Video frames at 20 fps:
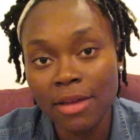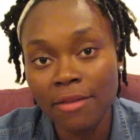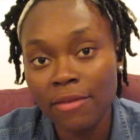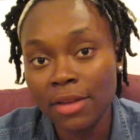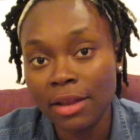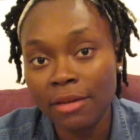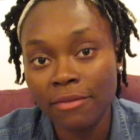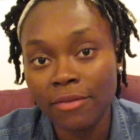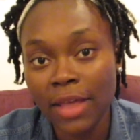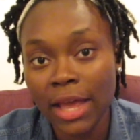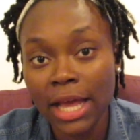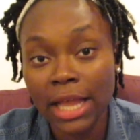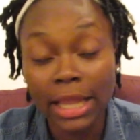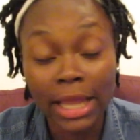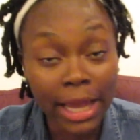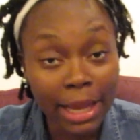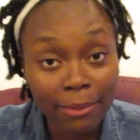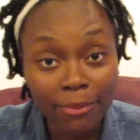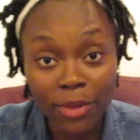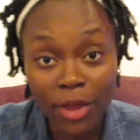even if they
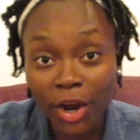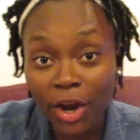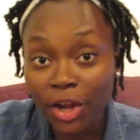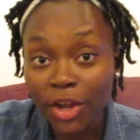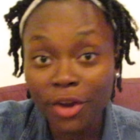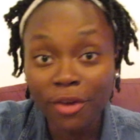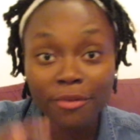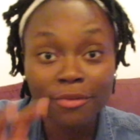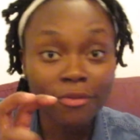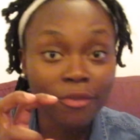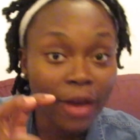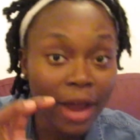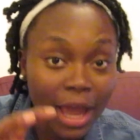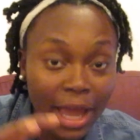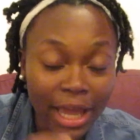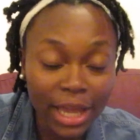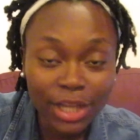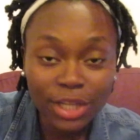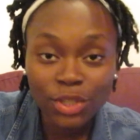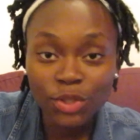claim they're your
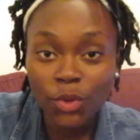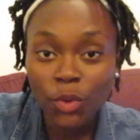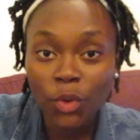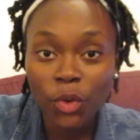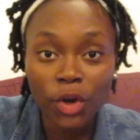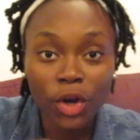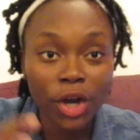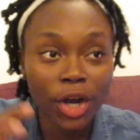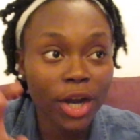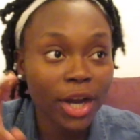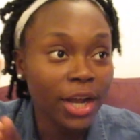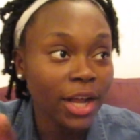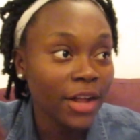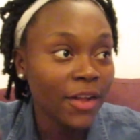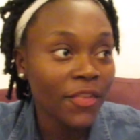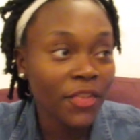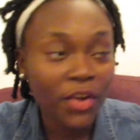friend or